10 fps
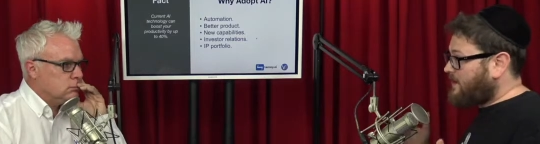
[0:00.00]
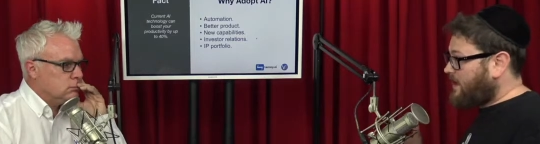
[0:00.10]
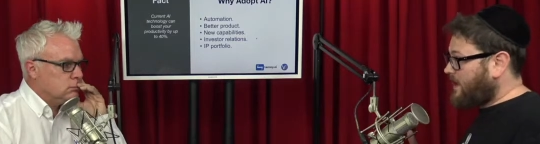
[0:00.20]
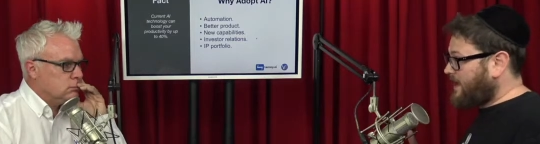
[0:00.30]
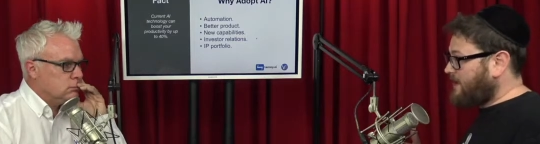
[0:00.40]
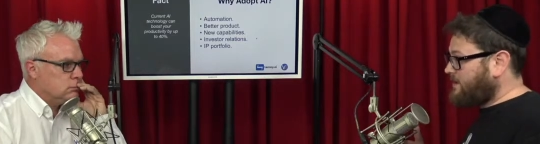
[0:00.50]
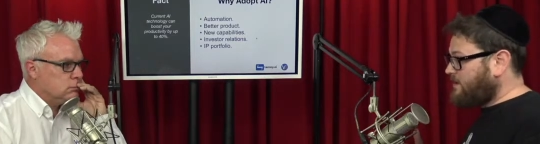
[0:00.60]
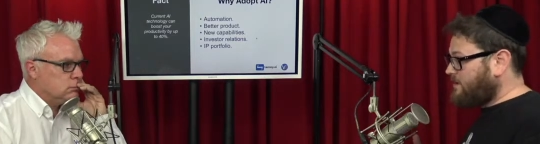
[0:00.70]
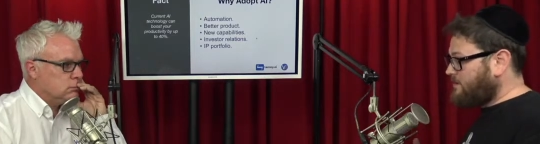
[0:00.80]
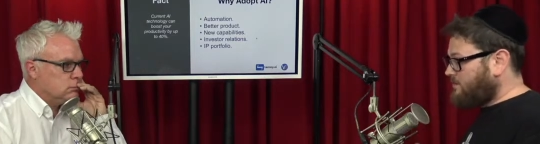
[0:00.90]
Speaker 1: tie
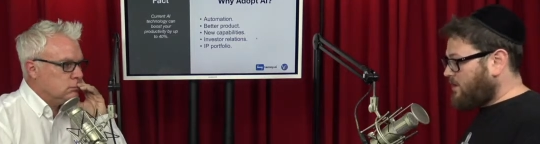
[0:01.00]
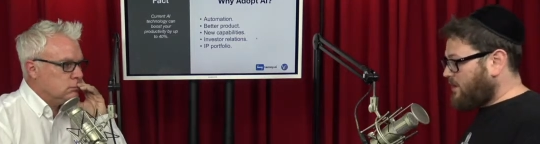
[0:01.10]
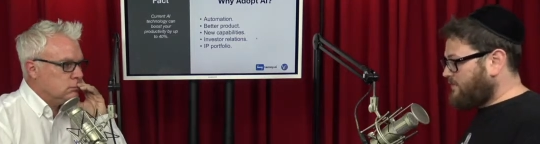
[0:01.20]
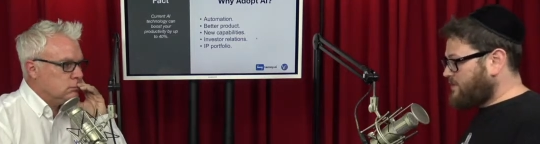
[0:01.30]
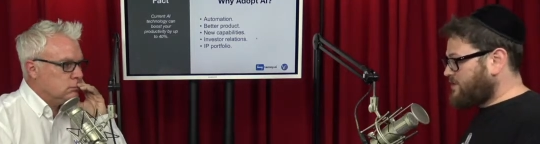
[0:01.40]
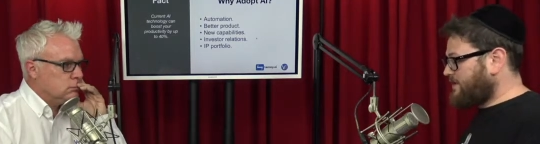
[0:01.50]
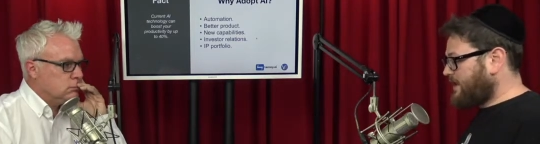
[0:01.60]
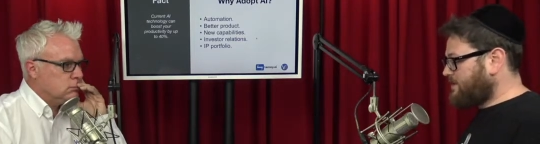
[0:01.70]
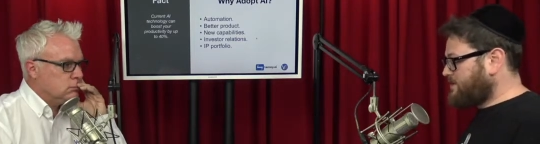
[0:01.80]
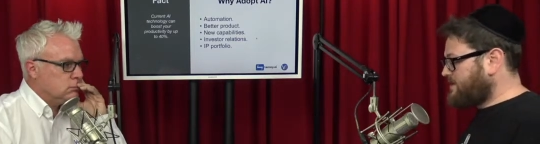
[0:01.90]
artificial
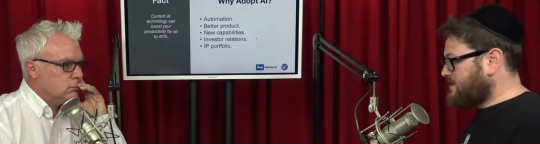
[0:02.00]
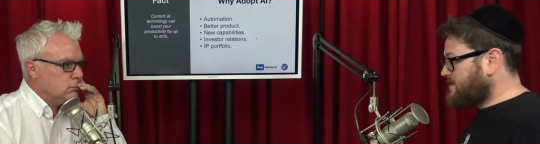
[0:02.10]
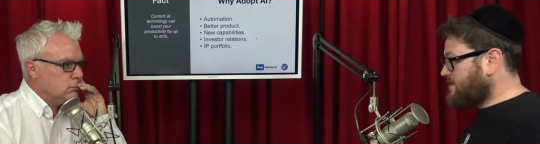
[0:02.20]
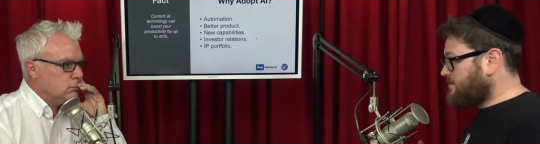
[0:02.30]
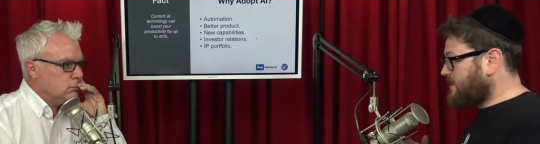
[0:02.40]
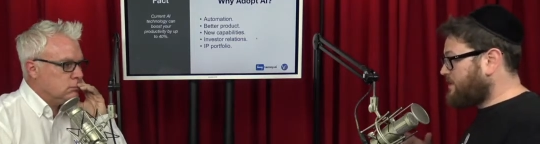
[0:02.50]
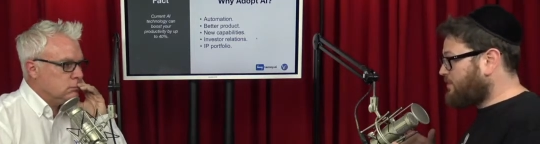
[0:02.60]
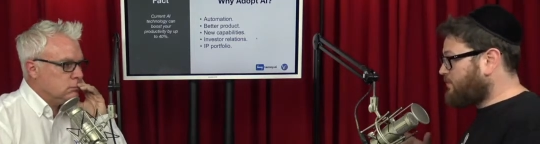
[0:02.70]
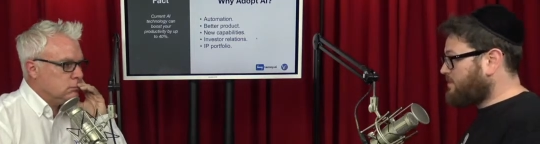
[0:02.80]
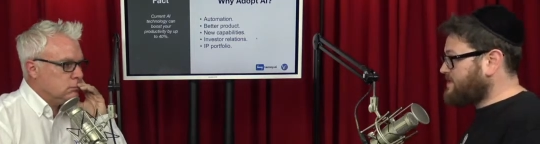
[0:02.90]
intelligence to some key
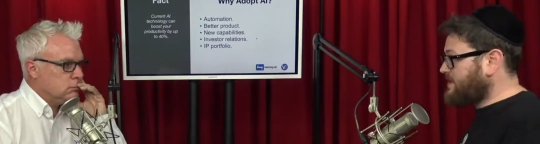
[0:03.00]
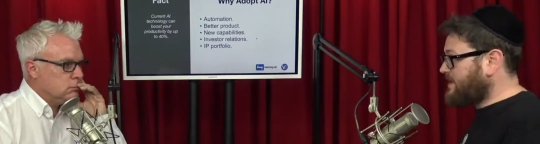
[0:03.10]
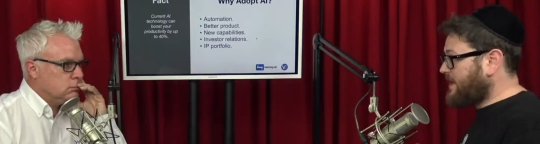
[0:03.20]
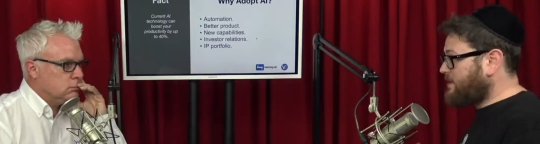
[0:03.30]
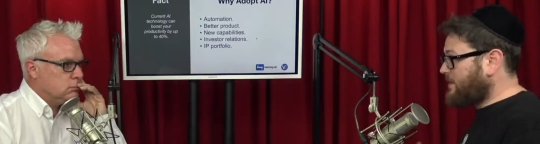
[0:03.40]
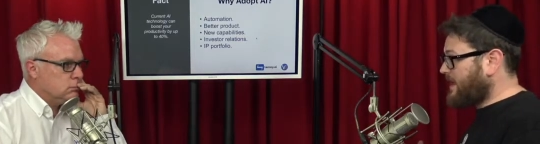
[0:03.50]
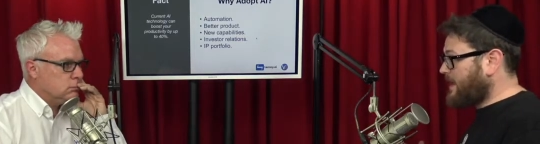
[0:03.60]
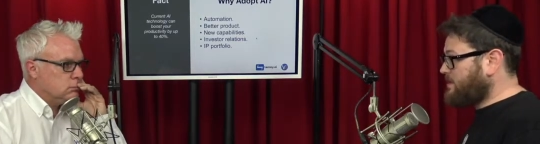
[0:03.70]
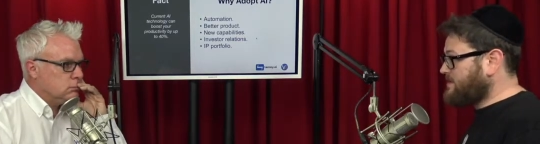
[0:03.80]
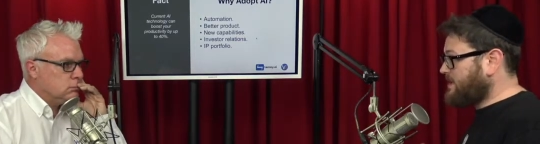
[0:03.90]
performance indicator and
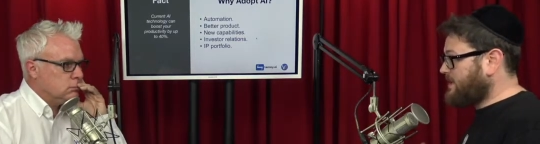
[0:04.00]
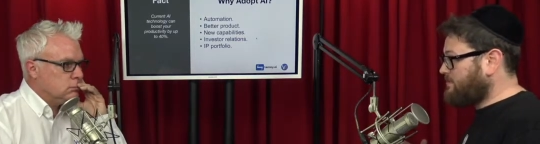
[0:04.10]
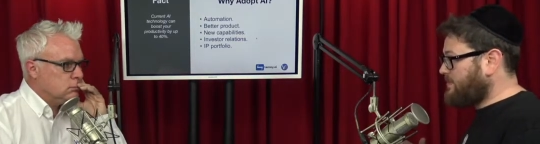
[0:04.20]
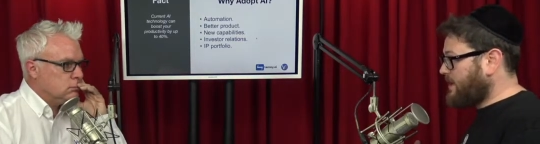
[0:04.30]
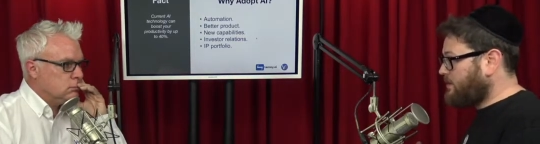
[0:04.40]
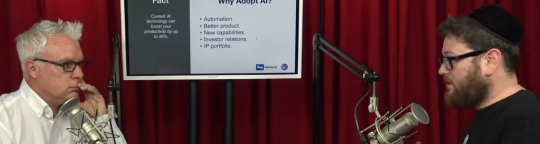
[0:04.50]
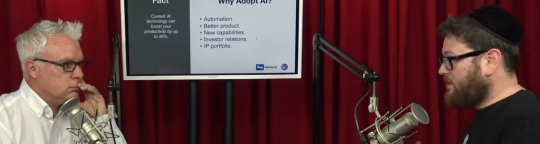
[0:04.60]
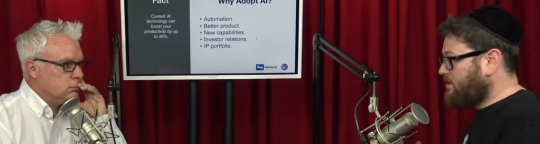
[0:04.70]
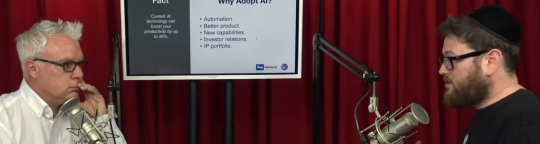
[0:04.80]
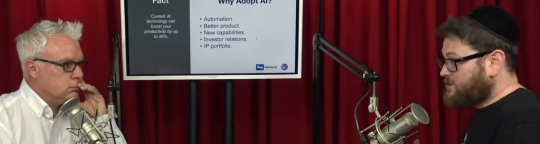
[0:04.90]
how it's going to get better,
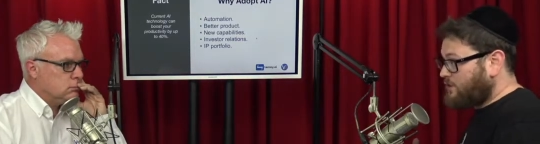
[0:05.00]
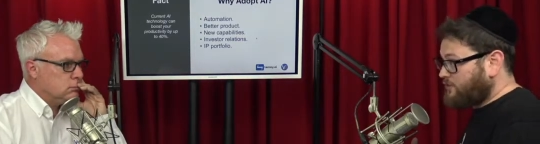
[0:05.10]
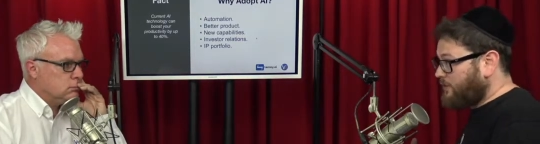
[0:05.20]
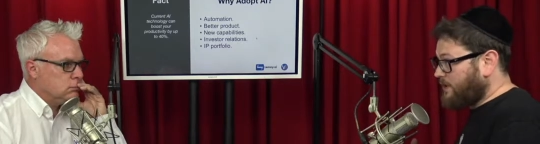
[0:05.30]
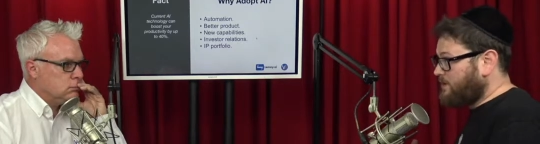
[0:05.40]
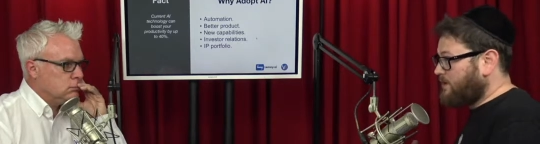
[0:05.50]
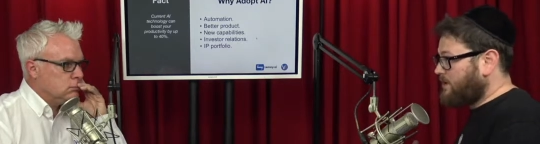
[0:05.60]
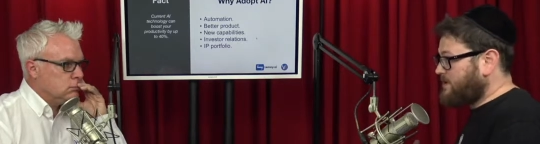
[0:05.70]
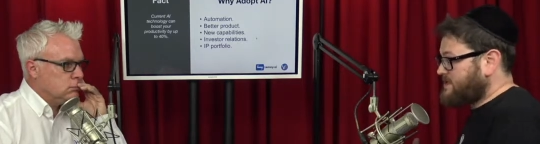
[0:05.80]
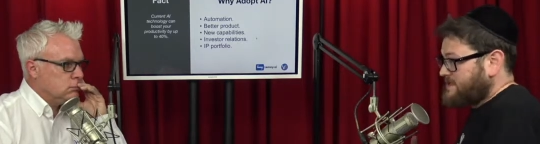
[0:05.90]
just don't do it
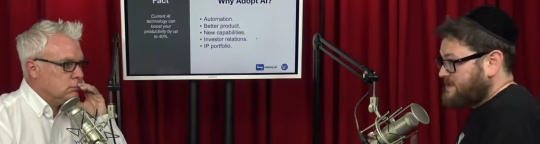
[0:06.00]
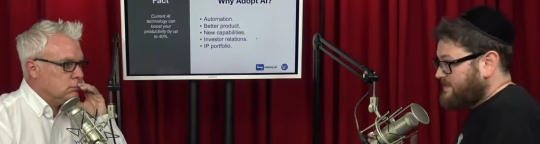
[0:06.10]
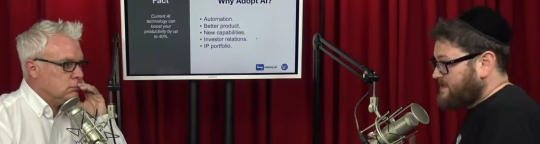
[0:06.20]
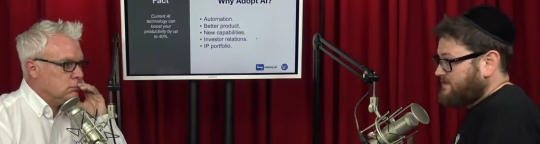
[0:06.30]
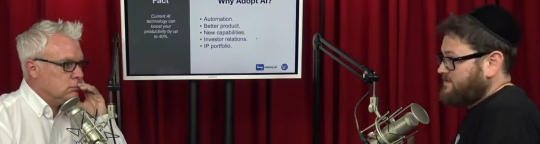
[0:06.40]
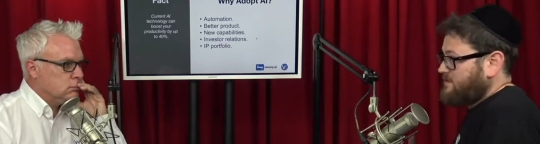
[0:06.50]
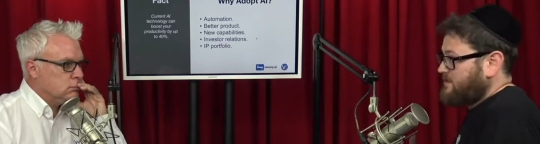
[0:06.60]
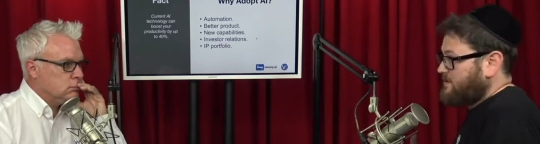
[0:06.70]
because it's expensive.